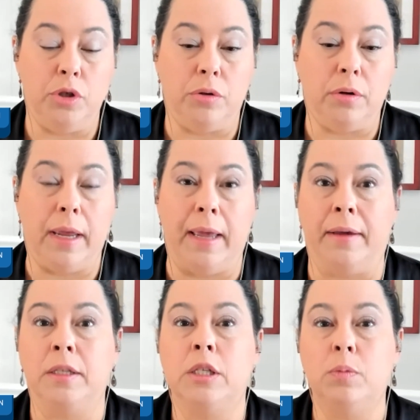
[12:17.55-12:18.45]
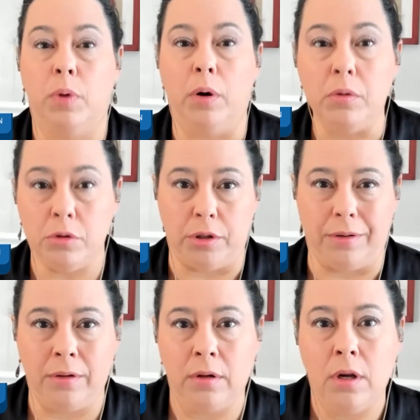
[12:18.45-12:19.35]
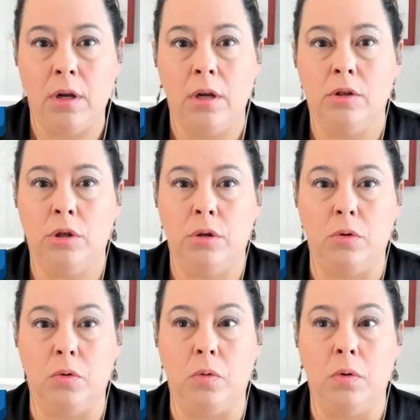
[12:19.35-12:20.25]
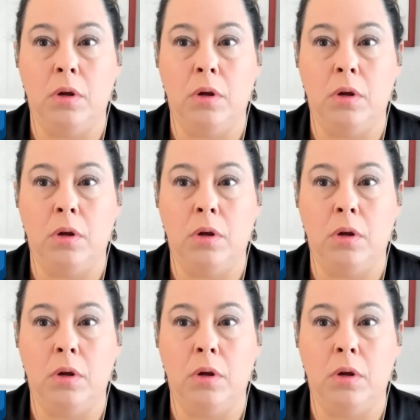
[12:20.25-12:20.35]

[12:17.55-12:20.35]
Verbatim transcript: your exposure to